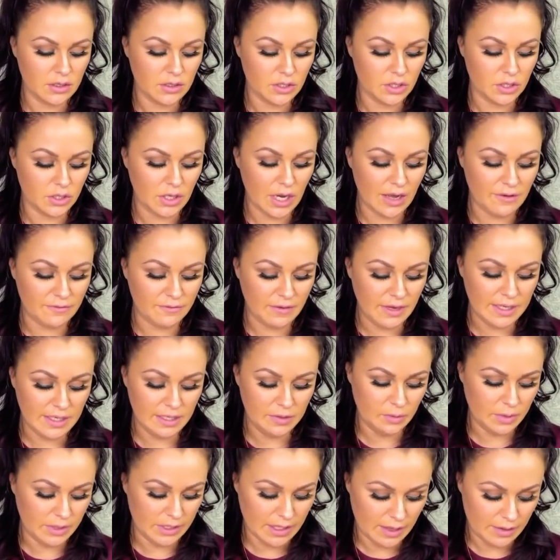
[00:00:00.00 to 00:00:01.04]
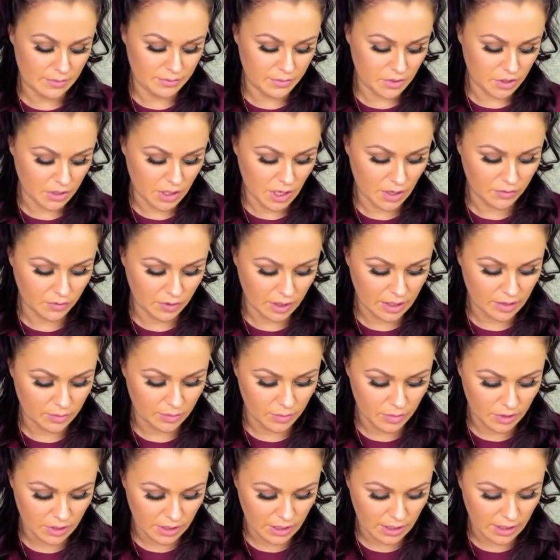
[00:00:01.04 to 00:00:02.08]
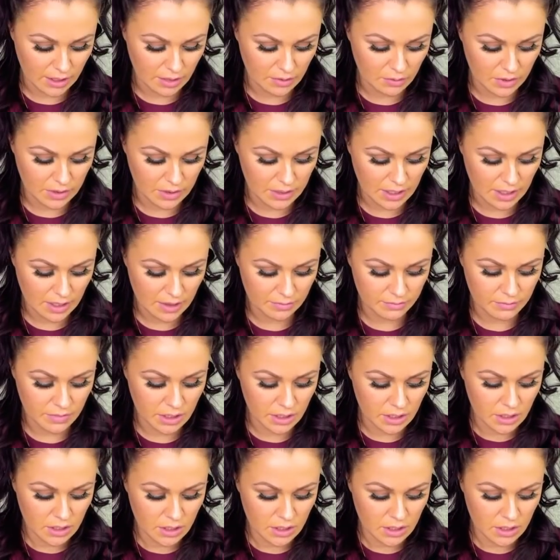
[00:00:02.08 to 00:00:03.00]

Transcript: You're not fighting with them. You're not really communicating with them.